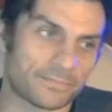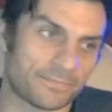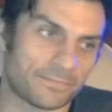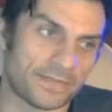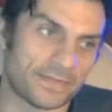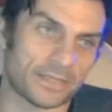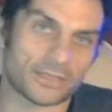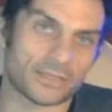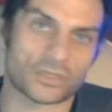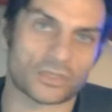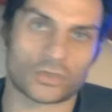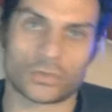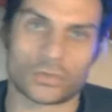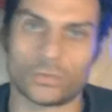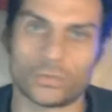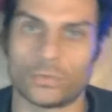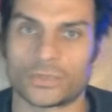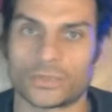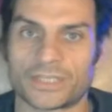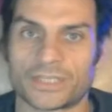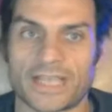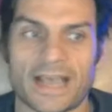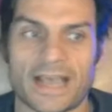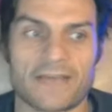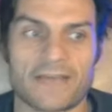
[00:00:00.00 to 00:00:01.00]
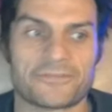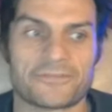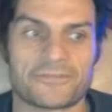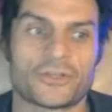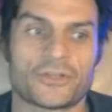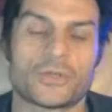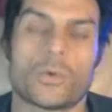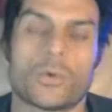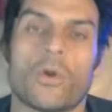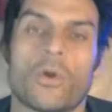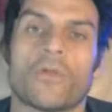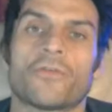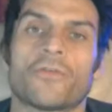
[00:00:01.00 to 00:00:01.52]
to build schools, you have to
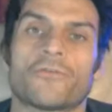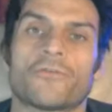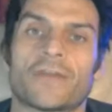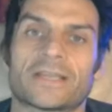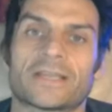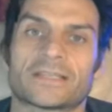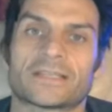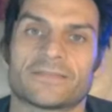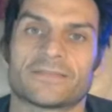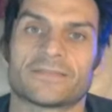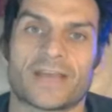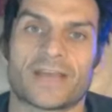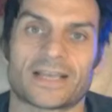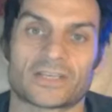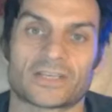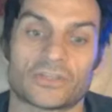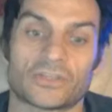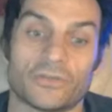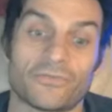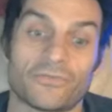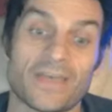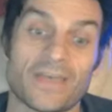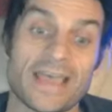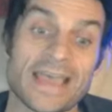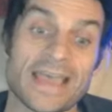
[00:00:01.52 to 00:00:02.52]
do all the rest of that stuff.